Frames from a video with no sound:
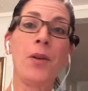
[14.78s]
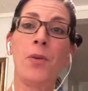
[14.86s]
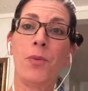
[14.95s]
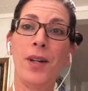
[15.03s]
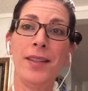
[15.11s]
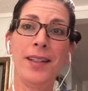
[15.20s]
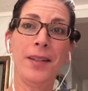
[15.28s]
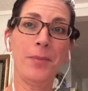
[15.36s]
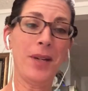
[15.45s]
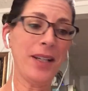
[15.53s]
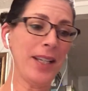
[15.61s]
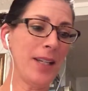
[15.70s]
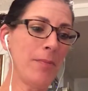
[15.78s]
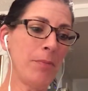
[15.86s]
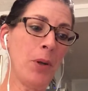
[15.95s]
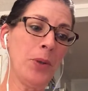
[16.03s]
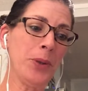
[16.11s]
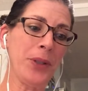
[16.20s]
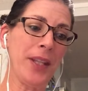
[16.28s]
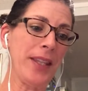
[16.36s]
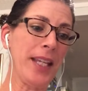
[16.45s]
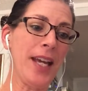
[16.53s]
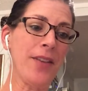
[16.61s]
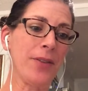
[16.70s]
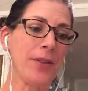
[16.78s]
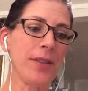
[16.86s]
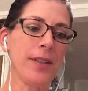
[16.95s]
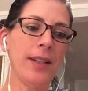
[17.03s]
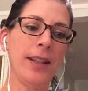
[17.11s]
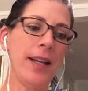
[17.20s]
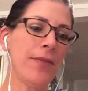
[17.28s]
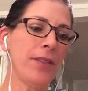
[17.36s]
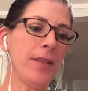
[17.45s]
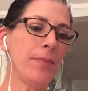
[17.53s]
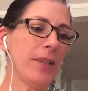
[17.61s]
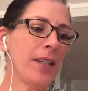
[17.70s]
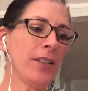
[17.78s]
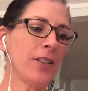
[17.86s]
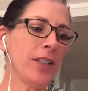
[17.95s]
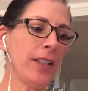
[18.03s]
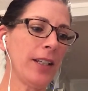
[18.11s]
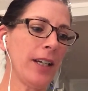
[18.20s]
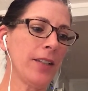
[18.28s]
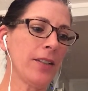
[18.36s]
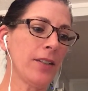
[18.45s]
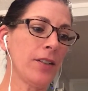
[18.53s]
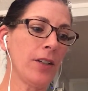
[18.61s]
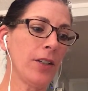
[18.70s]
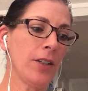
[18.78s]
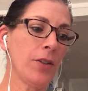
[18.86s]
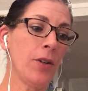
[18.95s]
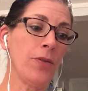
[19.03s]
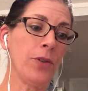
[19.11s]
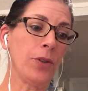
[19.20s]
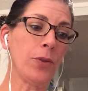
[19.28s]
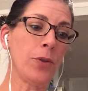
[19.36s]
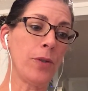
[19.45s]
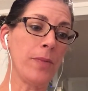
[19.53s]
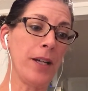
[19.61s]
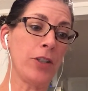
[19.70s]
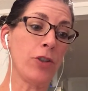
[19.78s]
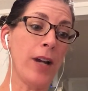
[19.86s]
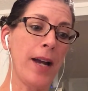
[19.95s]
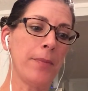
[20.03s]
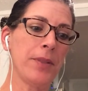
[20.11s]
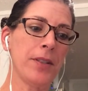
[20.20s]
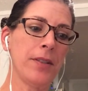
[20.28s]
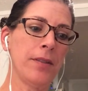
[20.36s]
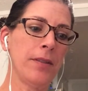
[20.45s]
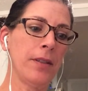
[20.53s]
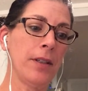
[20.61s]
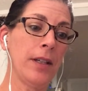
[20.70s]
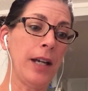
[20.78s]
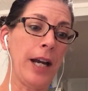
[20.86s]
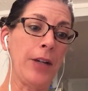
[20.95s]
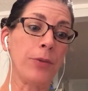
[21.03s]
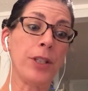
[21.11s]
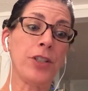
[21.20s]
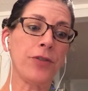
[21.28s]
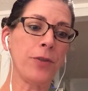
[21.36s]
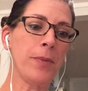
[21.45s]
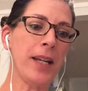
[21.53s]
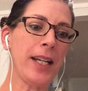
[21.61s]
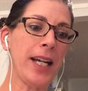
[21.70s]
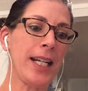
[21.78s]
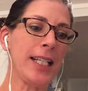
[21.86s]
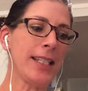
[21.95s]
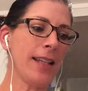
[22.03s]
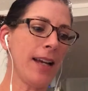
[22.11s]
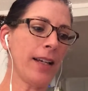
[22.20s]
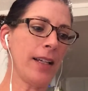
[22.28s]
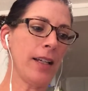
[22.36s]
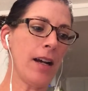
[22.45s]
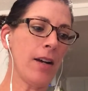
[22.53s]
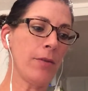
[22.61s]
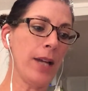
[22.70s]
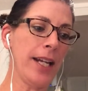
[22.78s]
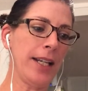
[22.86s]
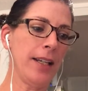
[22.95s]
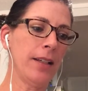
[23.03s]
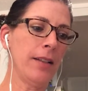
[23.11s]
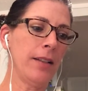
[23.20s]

One little monkey, bolder than the others, left the bunch and got started over toward my traps. I reached for my gunny sack and got ready.